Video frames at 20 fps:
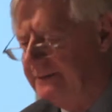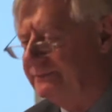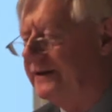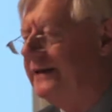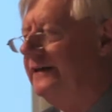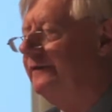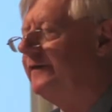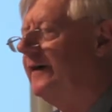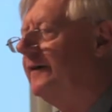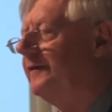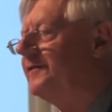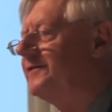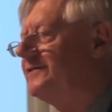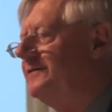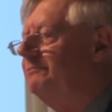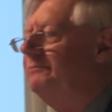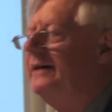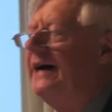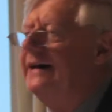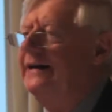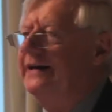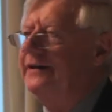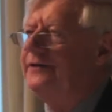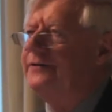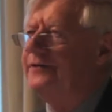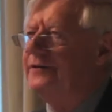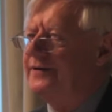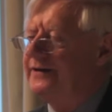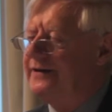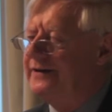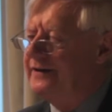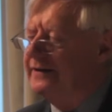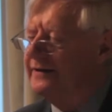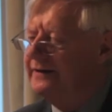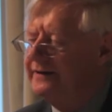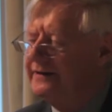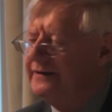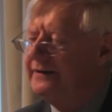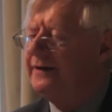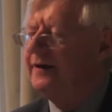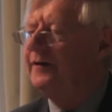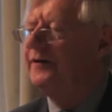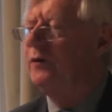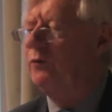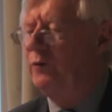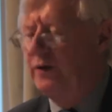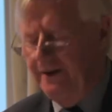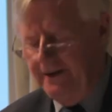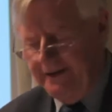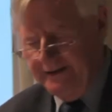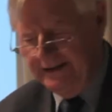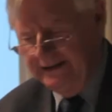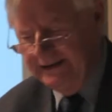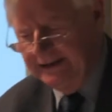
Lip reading: But he follows them back into the other world